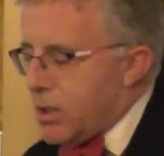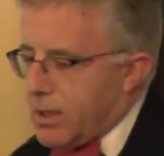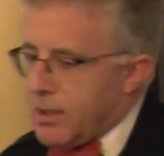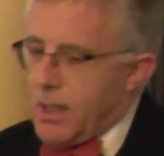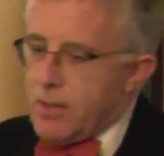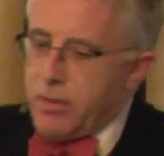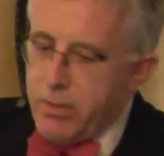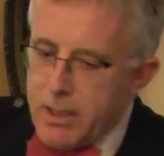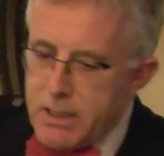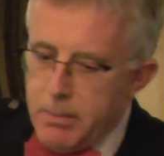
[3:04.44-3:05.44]
to conduct a
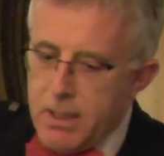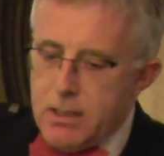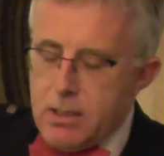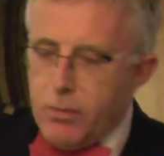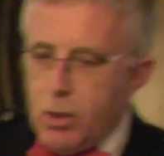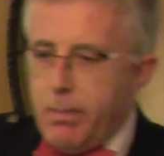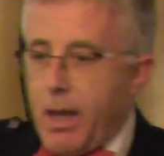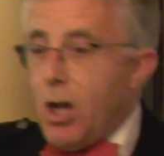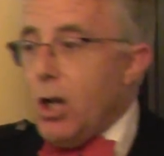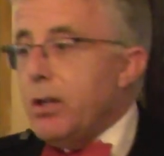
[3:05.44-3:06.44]
30-minute interview
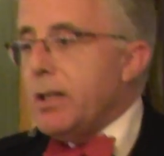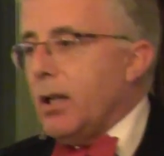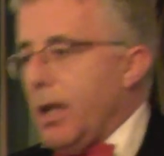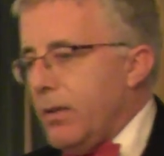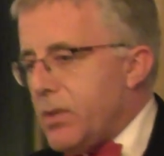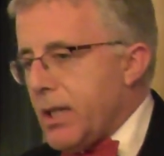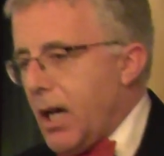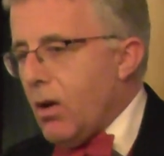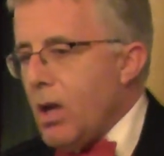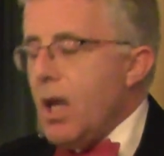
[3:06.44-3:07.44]
about her and her
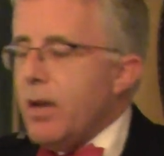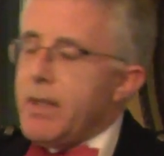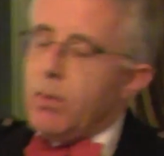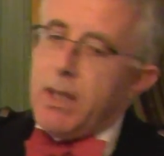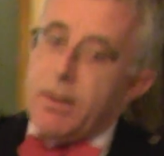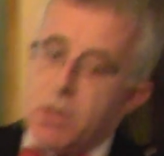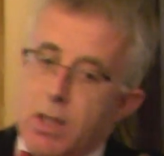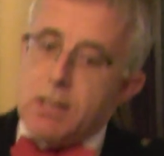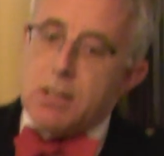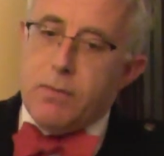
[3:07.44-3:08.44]
lifestyle, then we have to
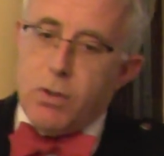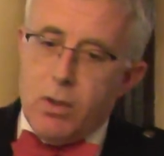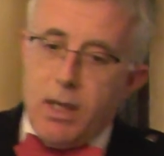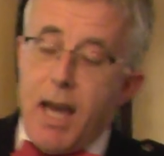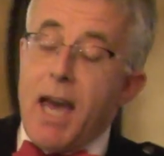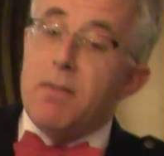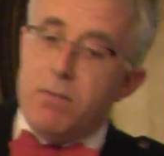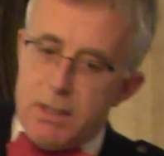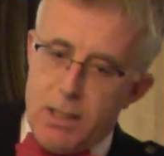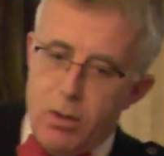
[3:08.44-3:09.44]
interview her and
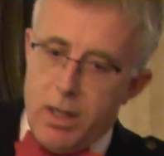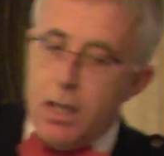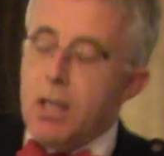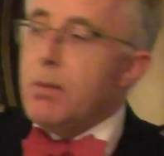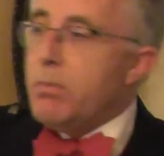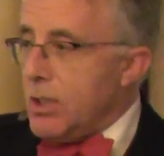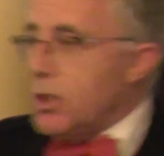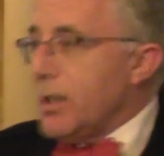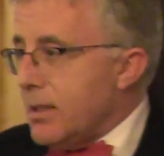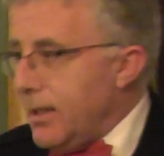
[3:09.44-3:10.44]
video her
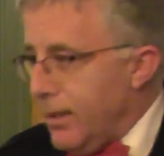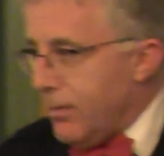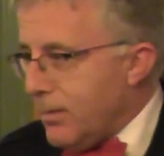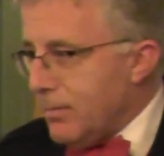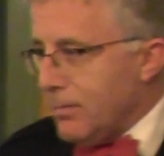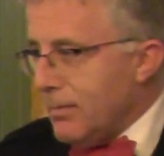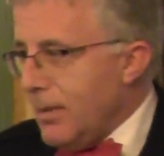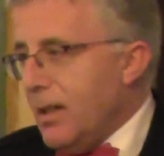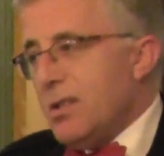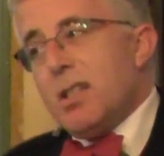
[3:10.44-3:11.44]
brushing her teeth.
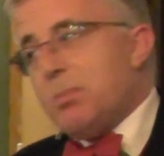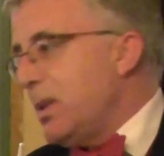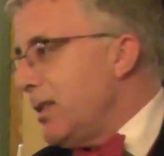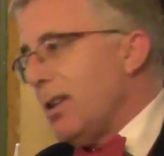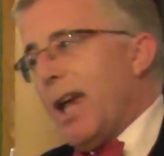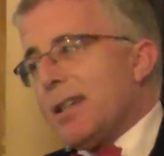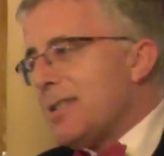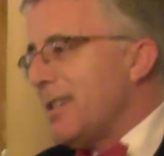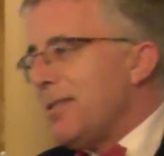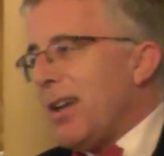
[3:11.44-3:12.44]
So it's a pretty
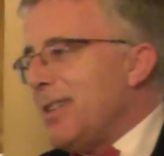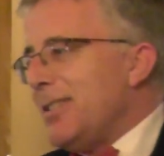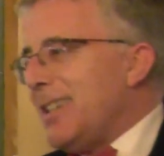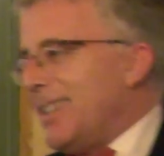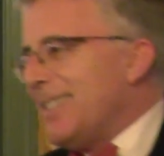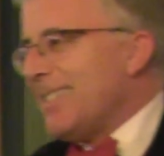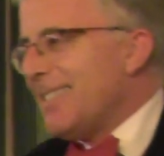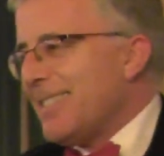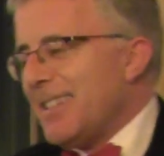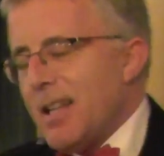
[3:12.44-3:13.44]
relaxing event, really.
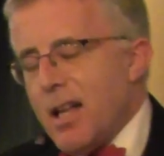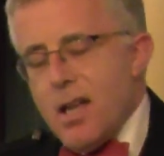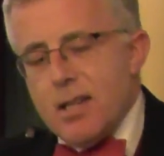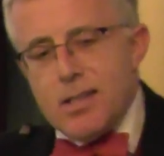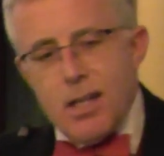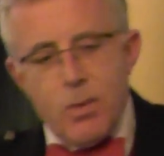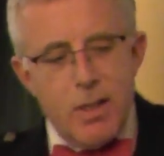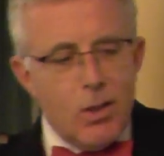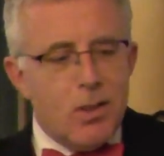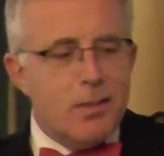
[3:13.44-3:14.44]
So we
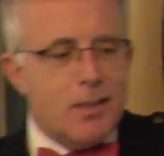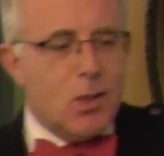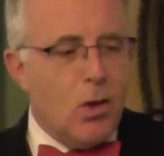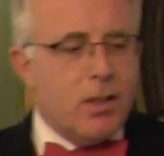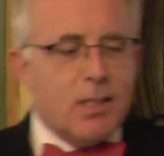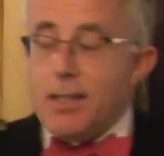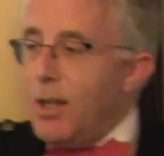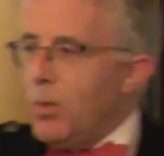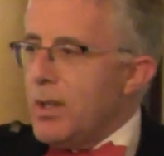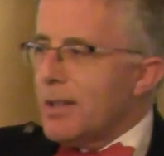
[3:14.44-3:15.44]
knock on the door and it's
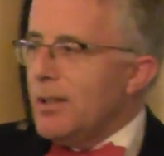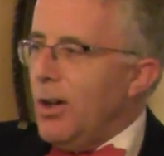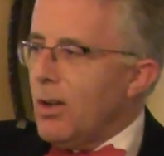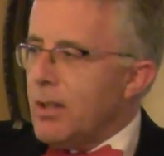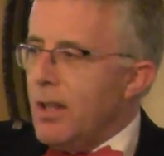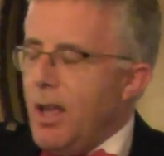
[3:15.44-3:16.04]
like 1 o'clock,